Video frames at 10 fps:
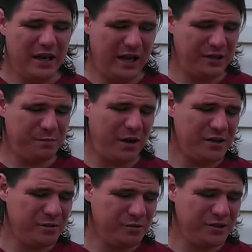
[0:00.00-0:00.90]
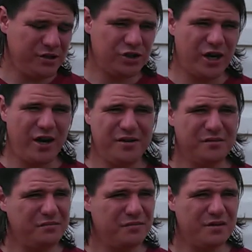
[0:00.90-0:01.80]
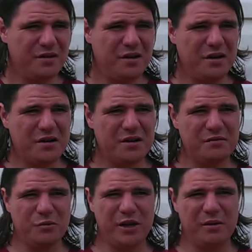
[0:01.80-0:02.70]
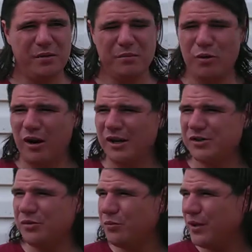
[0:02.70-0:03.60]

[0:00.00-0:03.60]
And it's possible that China, we could be more hostile